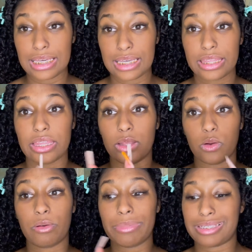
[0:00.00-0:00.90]
the
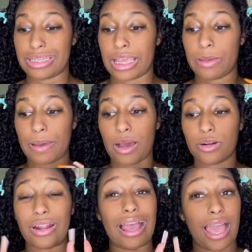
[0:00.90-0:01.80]
Laura Mercier powder,
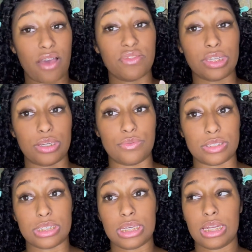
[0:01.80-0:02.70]
I haven't used
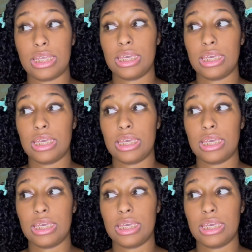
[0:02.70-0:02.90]
it,